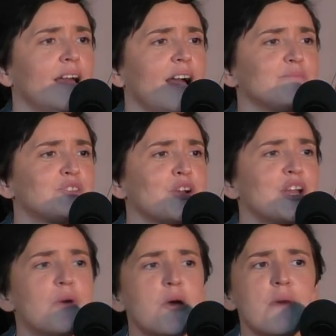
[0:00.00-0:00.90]
I'm sure
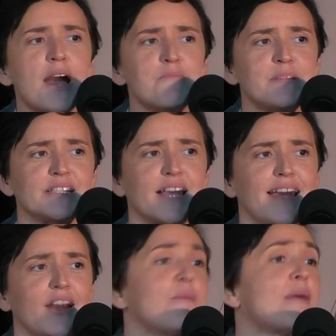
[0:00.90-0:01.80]
he won't mind me
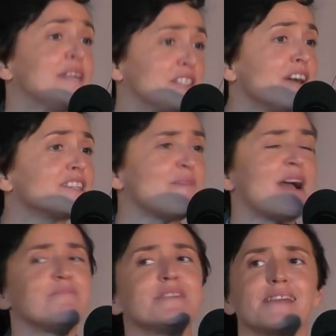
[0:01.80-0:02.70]
saying, or maybe he does
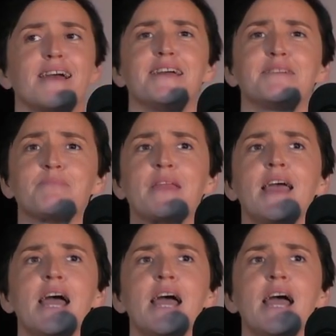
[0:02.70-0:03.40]
mind me saying,